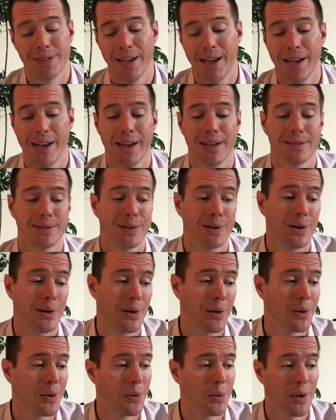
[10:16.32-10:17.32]

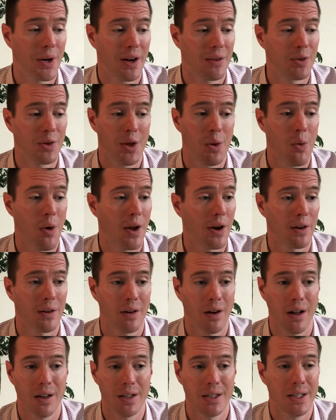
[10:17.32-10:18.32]
ASO or whatever they want to
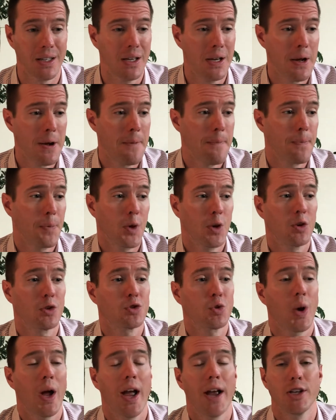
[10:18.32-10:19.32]
call it. You're
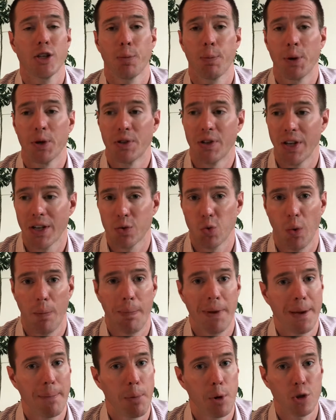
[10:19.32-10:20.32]
trying to predict what
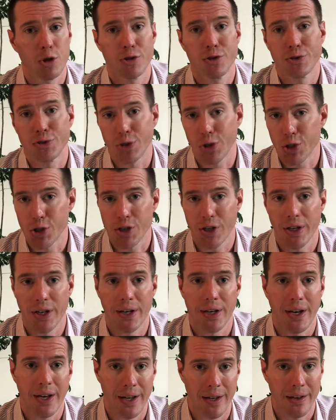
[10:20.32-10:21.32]
people are
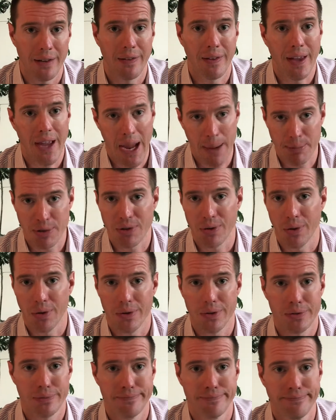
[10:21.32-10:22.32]
searching in the app
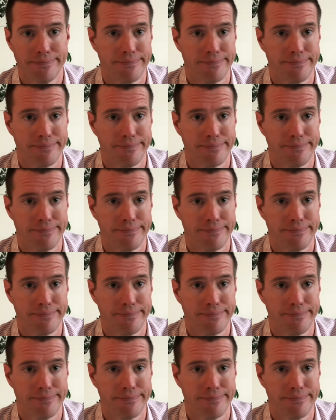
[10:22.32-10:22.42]
stores.